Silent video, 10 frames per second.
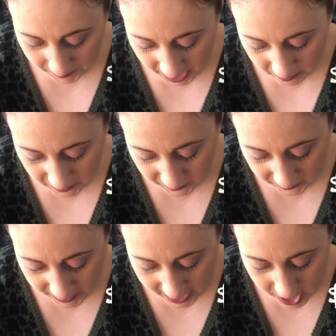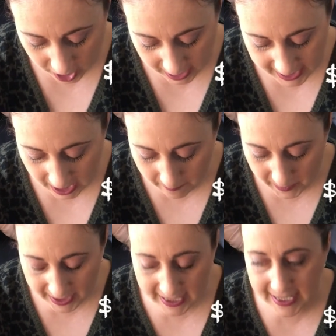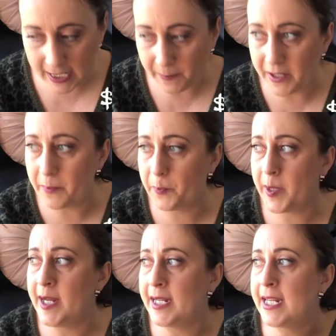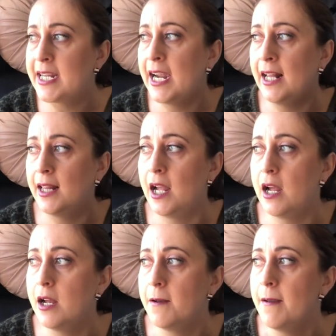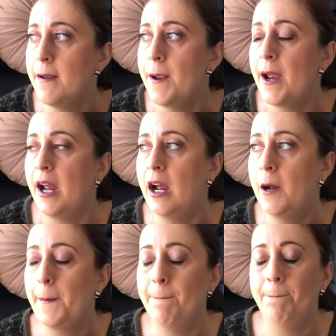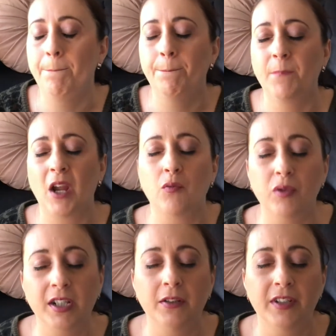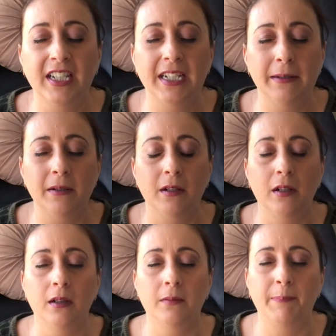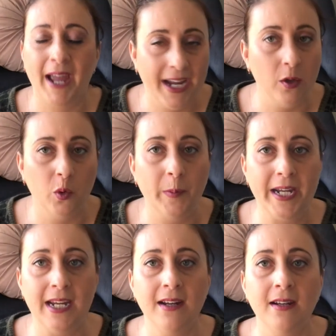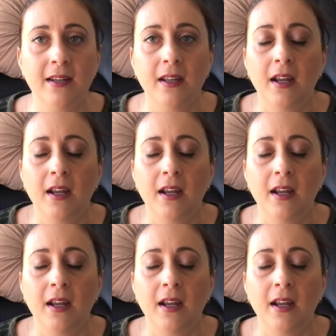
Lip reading: It was $15. I picked this up in a pinky color, a really, really pale pink.